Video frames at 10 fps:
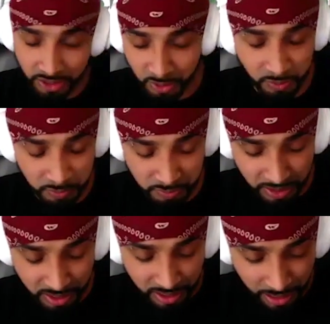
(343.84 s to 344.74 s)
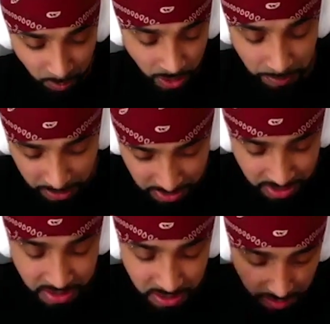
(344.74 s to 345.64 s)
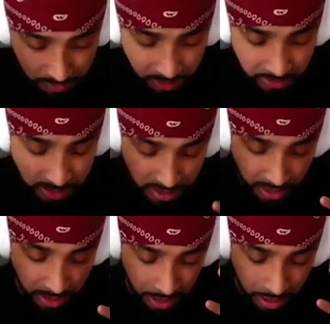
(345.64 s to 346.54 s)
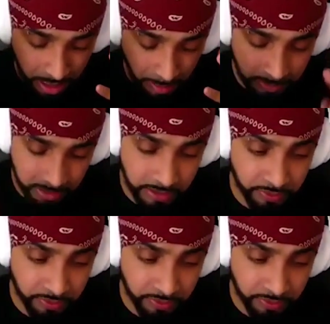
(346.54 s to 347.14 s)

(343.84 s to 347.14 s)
no, I'm, I'm consistent about this. I, I believe